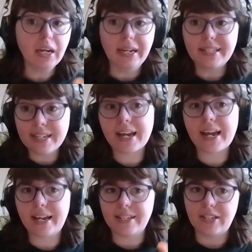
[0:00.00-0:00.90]
And
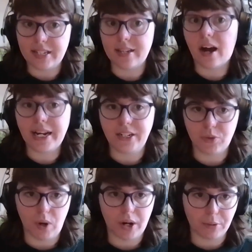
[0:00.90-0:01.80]
CKKS is designed
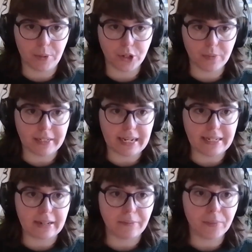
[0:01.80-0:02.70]
to work with approximate
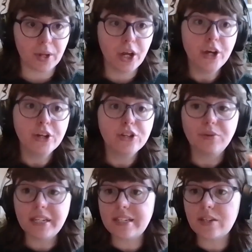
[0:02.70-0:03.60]
data.
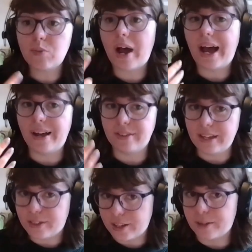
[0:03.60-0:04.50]
So this is where
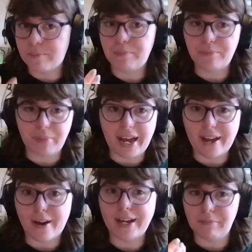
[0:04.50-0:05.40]
the
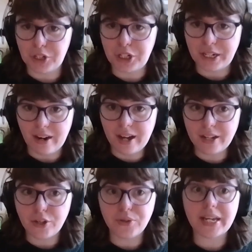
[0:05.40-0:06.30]
AI machine
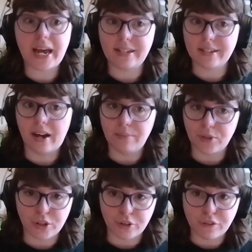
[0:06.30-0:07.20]
learning use case
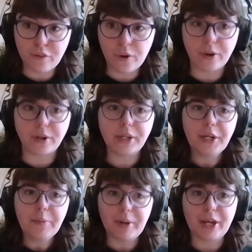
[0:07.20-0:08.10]
comes to the fore,
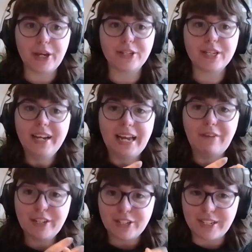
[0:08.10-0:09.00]
because
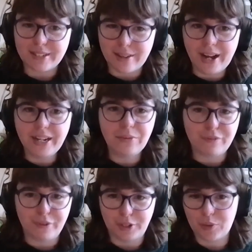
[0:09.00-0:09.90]
if it's
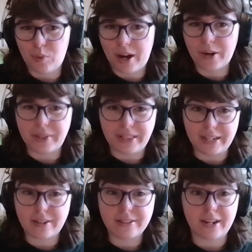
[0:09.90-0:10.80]
designed to work with
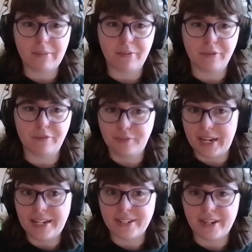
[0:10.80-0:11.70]
that type of
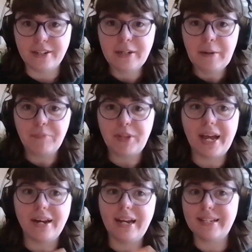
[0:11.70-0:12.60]
data,
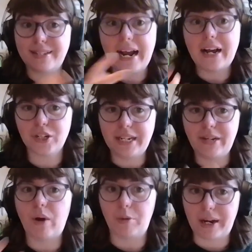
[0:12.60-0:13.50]
then it's
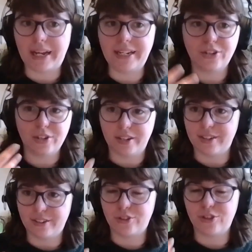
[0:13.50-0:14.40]
naturally well placed
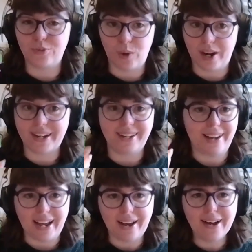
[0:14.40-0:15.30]
to work
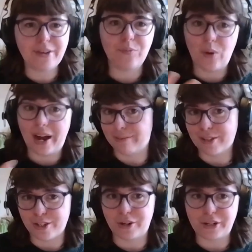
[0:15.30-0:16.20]
in AI where
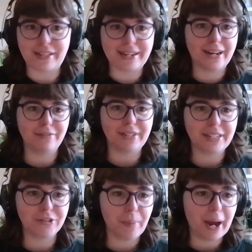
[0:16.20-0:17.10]
there's a lot of that kind of
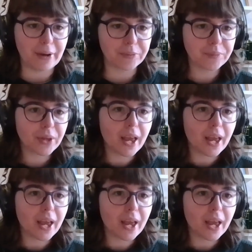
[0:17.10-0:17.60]
data about.